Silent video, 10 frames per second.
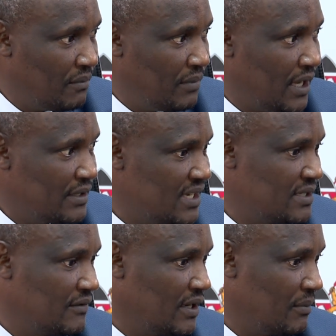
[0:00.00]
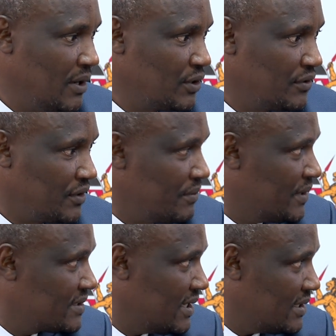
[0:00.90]
by just even about
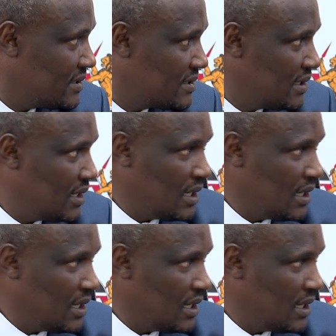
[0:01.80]
3%,